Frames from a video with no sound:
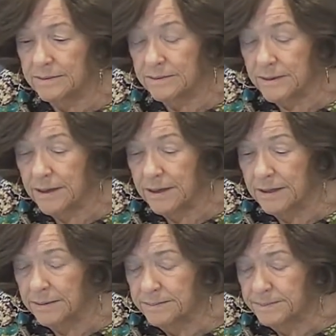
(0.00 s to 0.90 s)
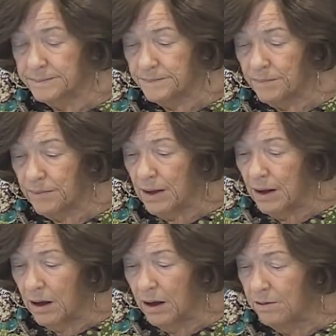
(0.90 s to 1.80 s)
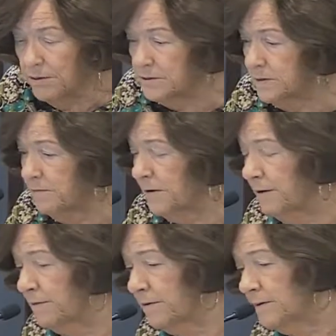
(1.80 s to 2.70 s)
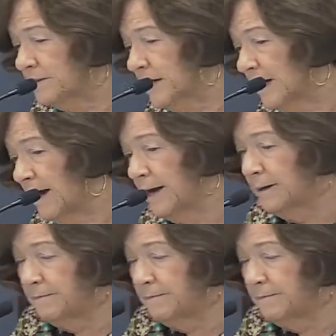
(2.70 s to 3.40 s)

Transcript: Okay. All those in favor, say aye.